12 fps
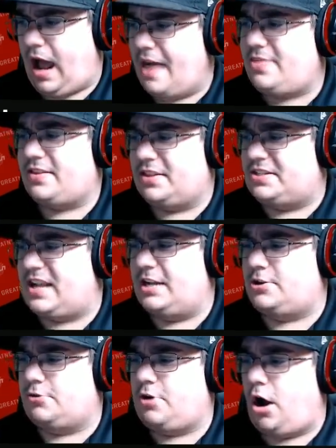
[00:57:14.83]
think the
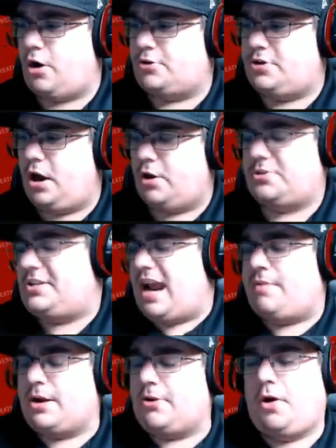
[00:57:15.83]
Saints are
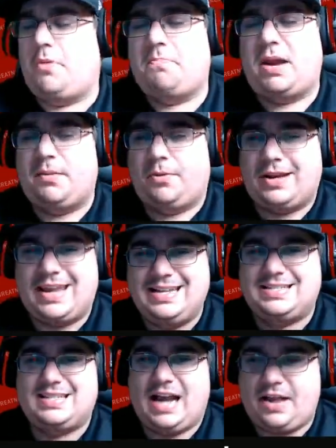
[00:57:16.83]
damn near unbeatable
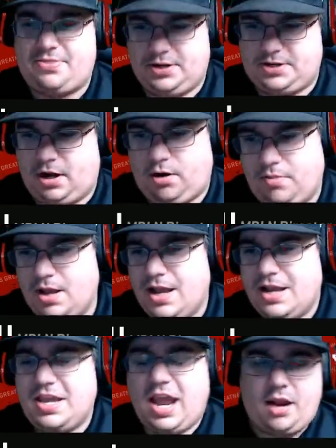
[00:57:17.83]
inside the Dome.
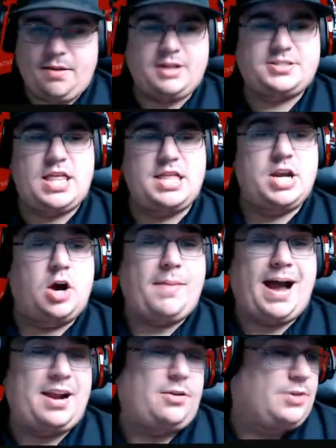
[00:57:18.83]
You get them outside the Dome,
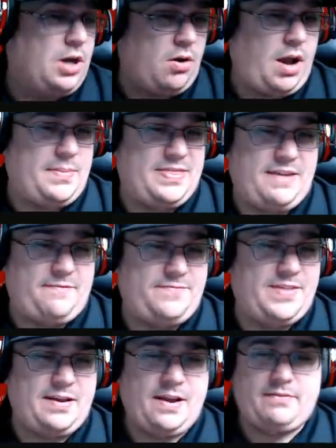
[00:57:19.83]
I don't know. I mean,
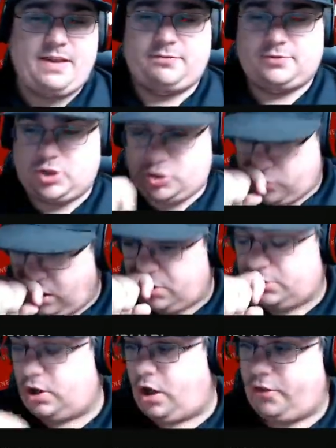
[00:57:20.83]
they've
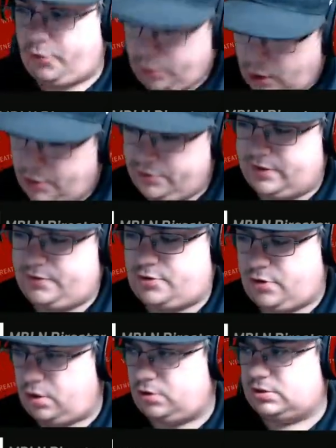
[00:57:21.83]
struggled on the road. They've
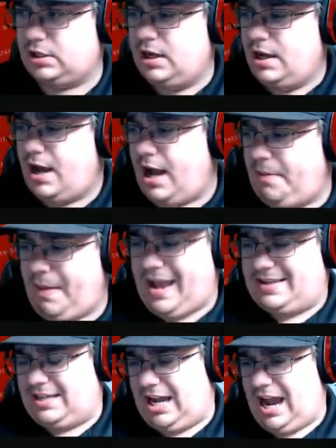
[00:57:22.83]
struggled
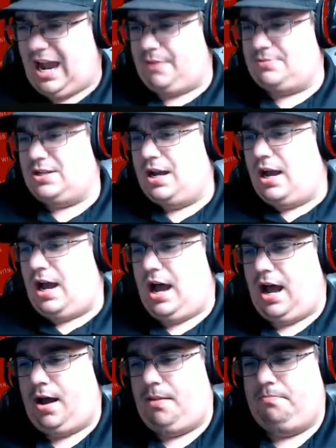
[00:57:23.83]
at times.
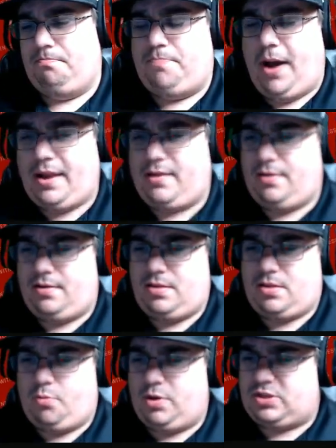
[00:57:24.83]
But
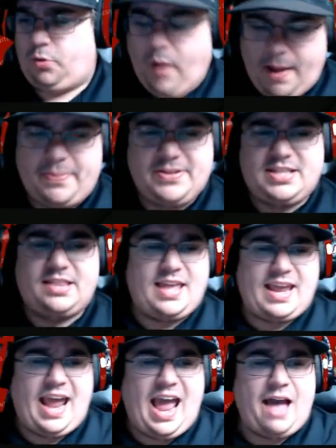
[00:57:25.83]
with the weapons that
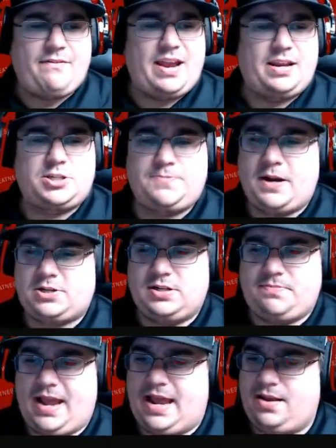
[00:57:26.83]
they have, and especially,
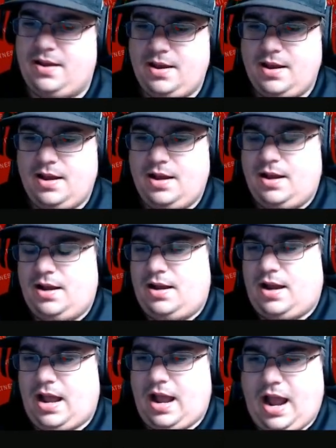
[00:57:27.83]
man,
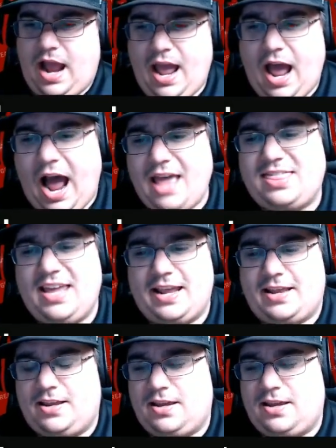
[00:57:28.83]
I think